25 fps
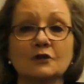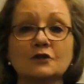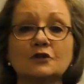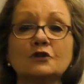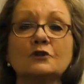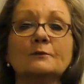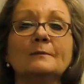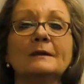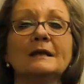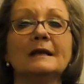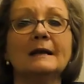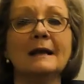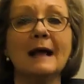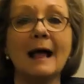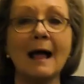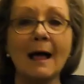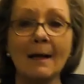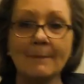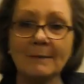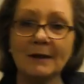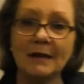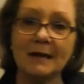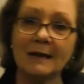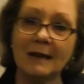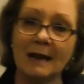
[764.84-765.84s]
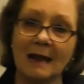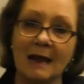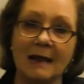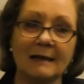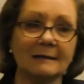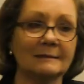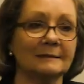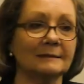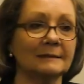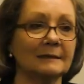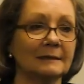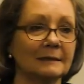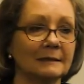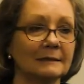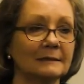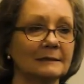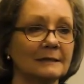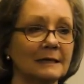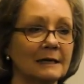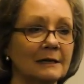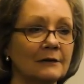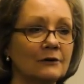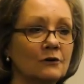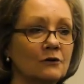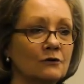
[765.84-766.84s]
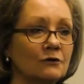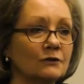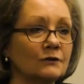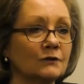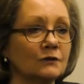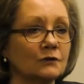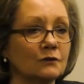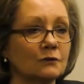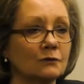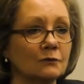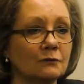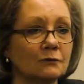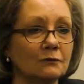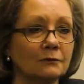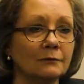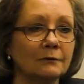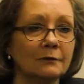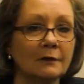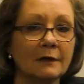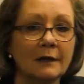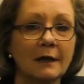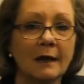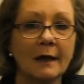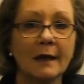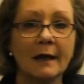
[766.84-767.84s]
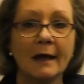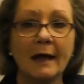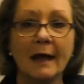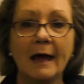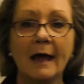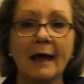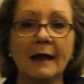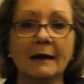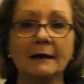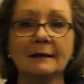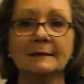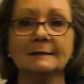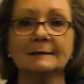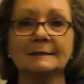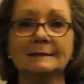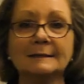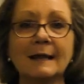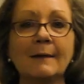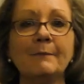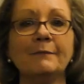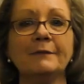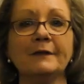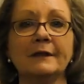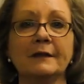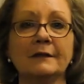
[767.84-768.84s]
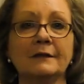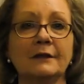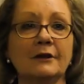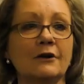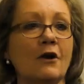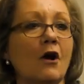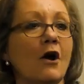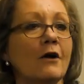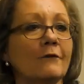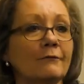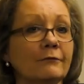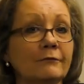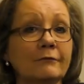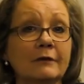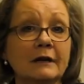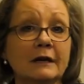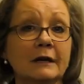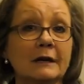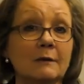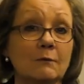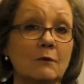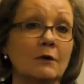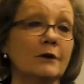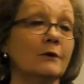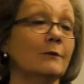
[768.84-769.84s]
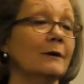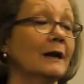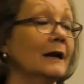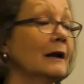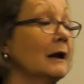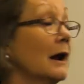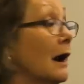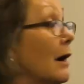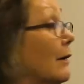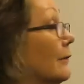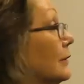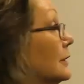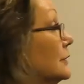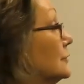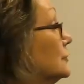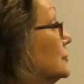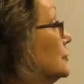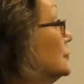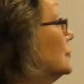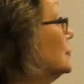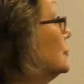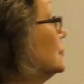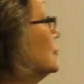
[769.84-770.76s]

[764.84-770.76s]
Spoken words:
to becoming excellent in your school. And it's something that I really want to encourage you to